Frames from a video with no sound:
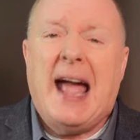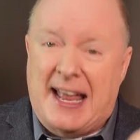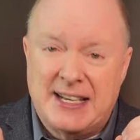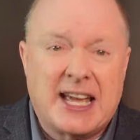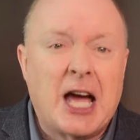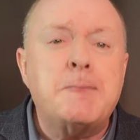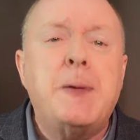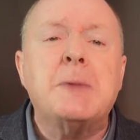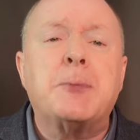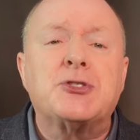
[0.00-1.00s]
and to get
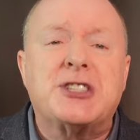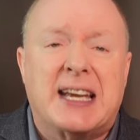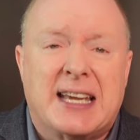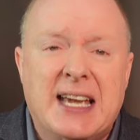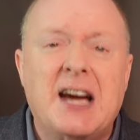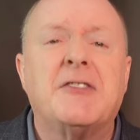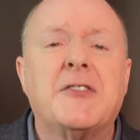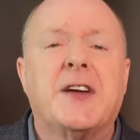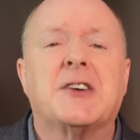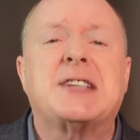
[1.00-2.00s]
people to give
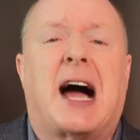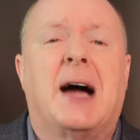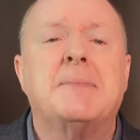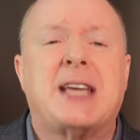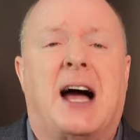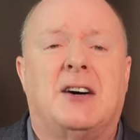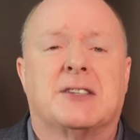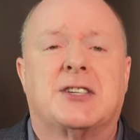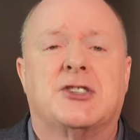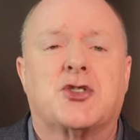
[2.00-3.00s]
of their time,
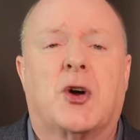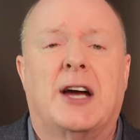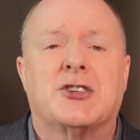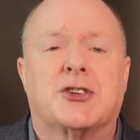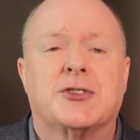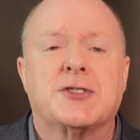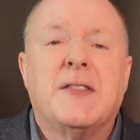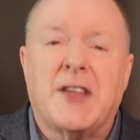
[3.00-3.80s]
talents, and treasures.